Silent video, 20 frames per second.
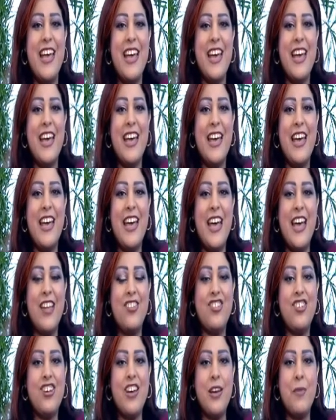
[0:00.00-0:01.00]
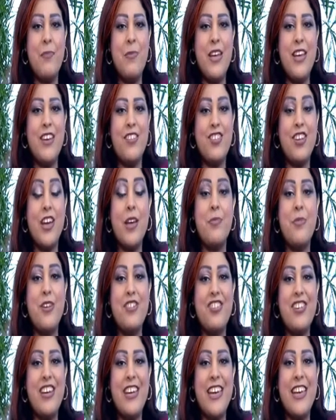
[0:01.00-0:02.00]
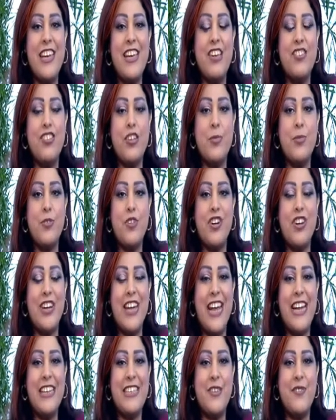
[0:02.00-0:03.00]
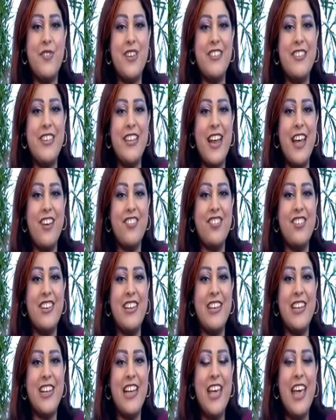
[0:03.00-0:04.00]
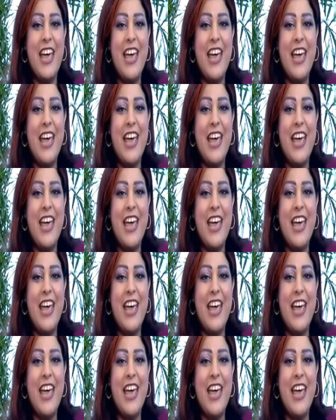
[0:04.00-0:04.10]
at charming Sharm el-Sheikh, Egypt on Nile TV International,